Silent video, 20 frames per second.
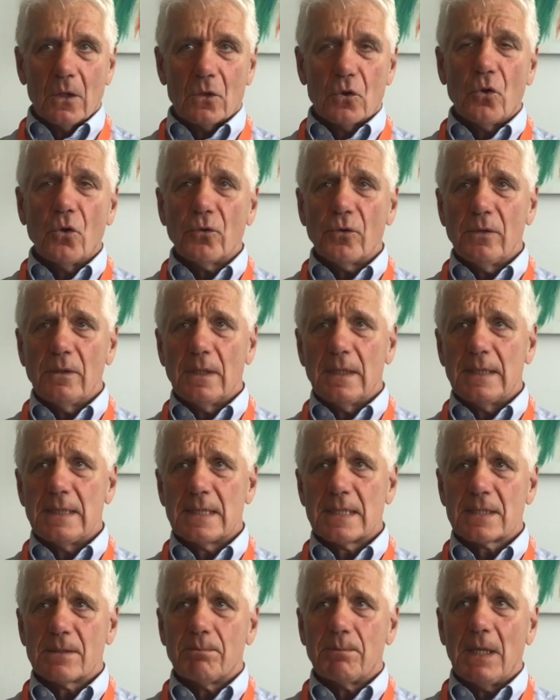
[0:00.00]
Currently,
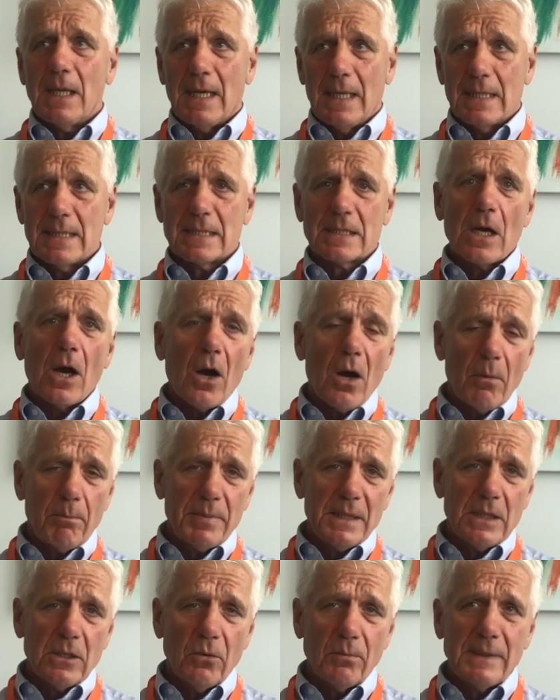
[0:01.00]
supplies are
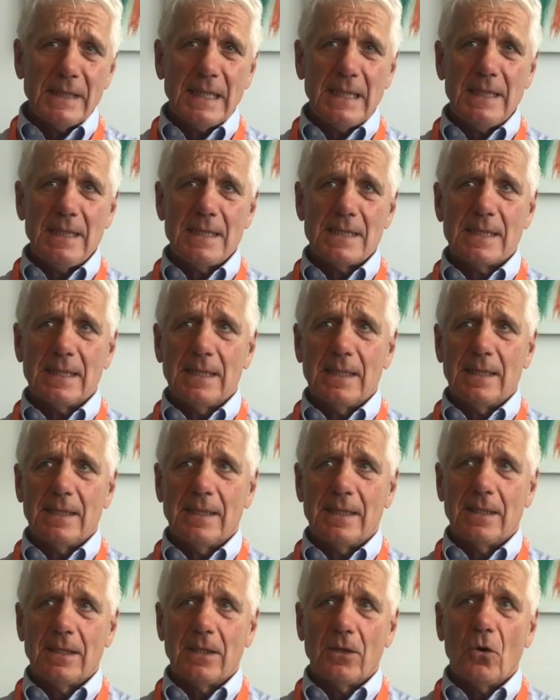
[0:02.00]
becoming easier,
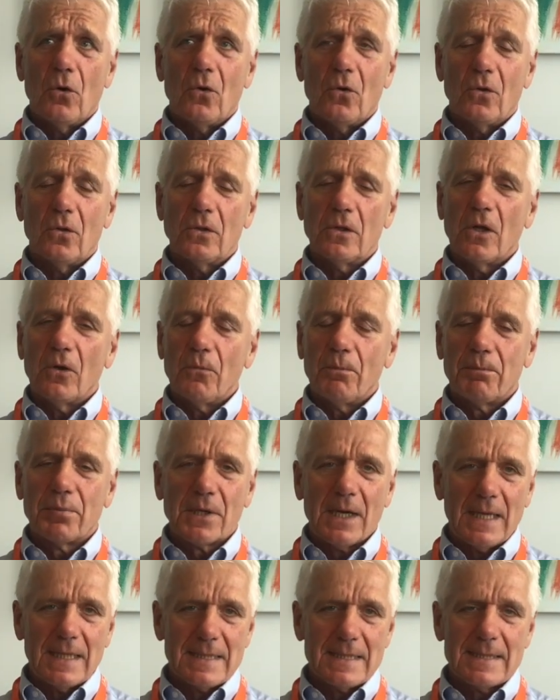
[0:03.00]
although
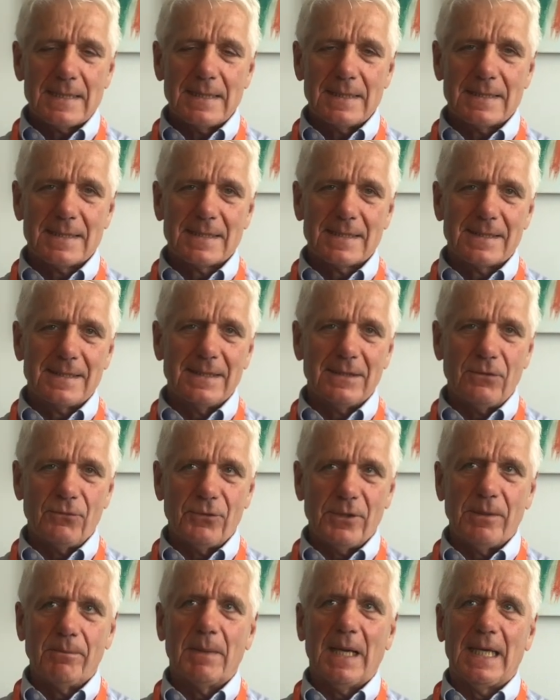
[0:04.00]
prices still
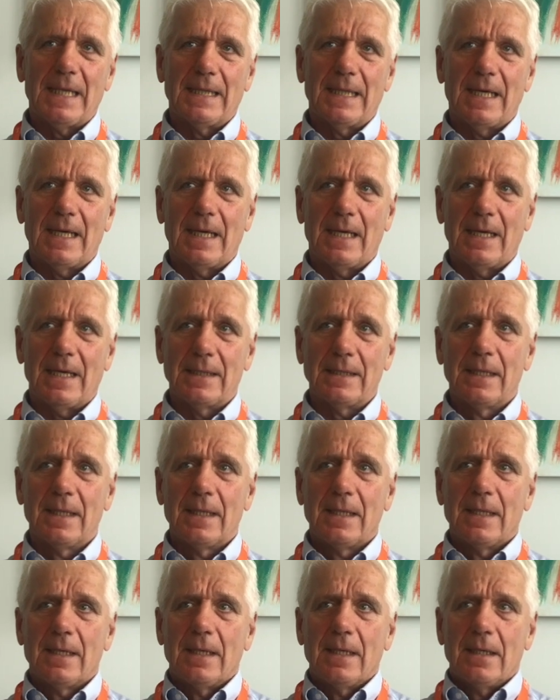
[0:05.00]
remain high.
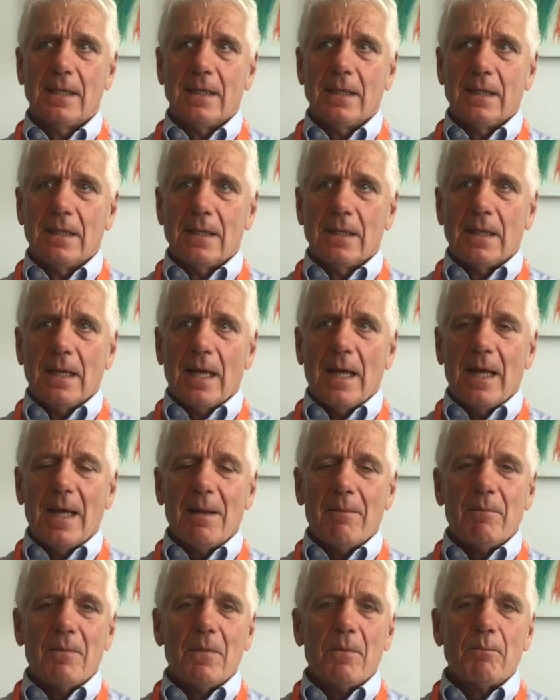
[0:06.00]

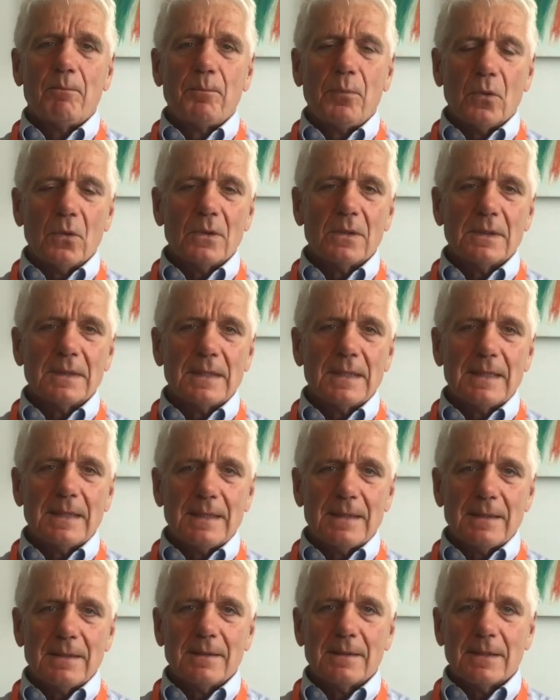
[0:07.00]
Um, but
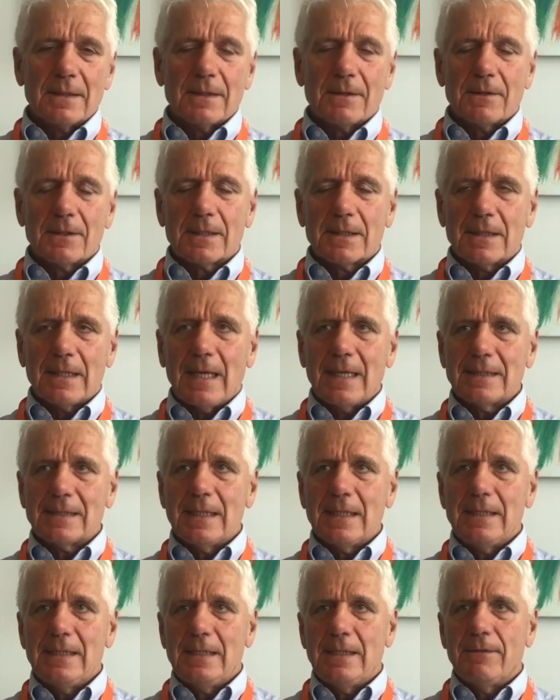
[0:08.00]

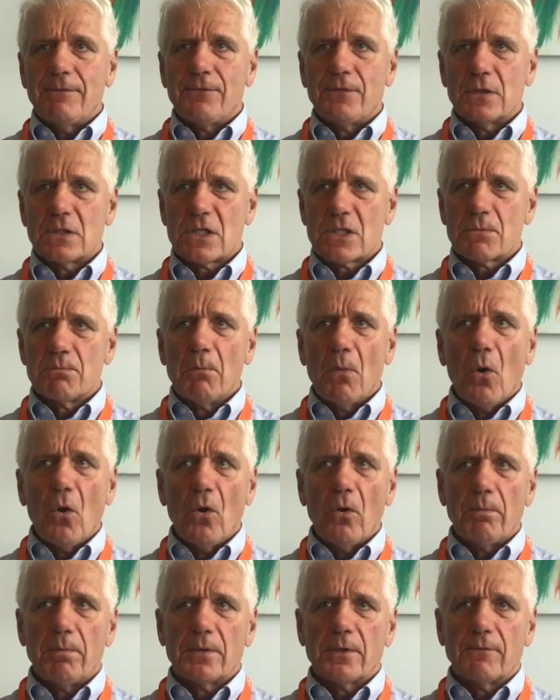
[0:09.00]
Gladly, for
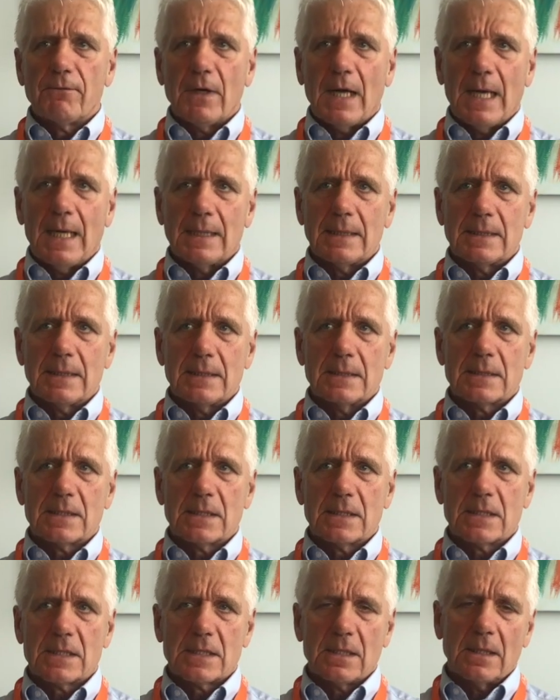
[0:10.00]
small
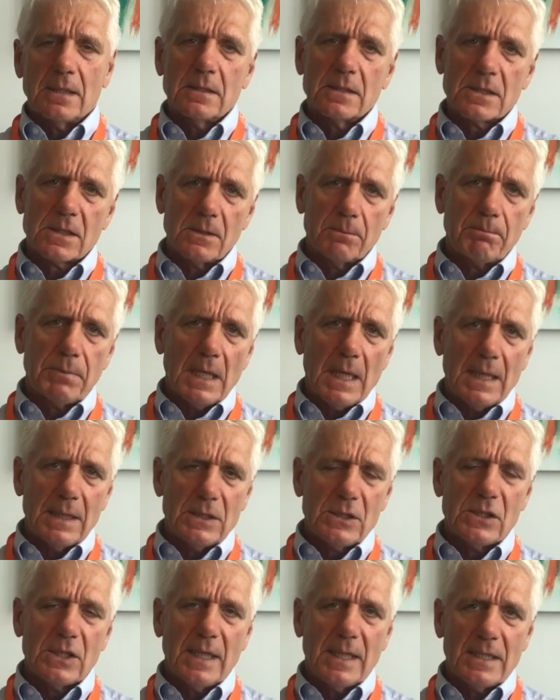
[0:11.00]
providers, supply
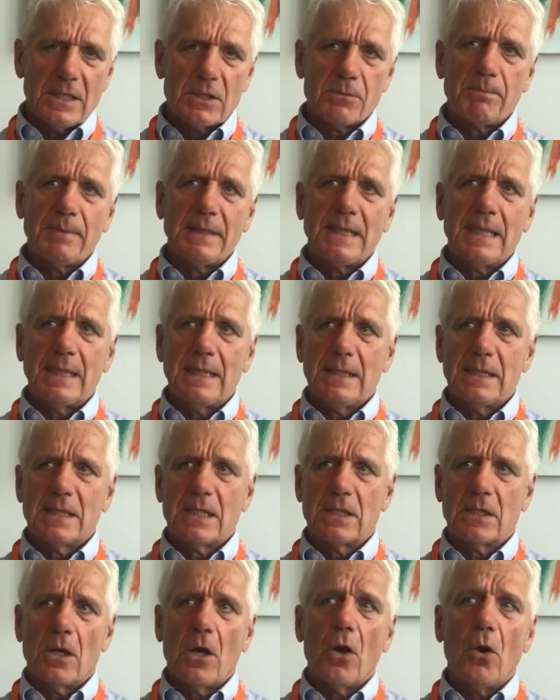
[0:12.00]
chains beginning
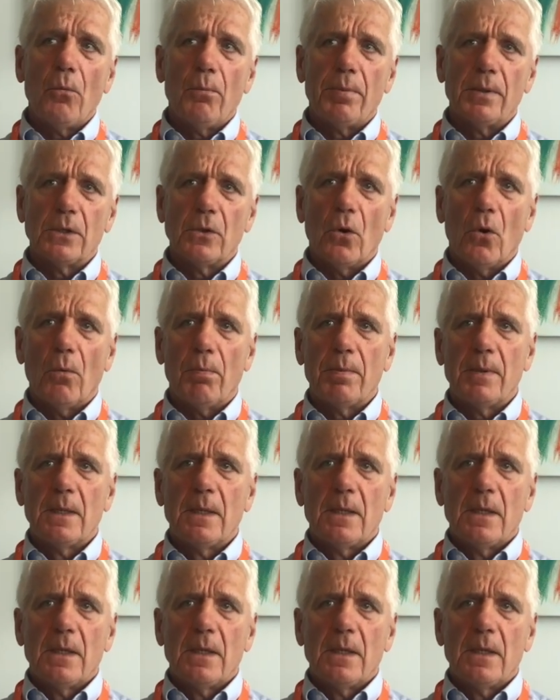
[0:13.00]
to open up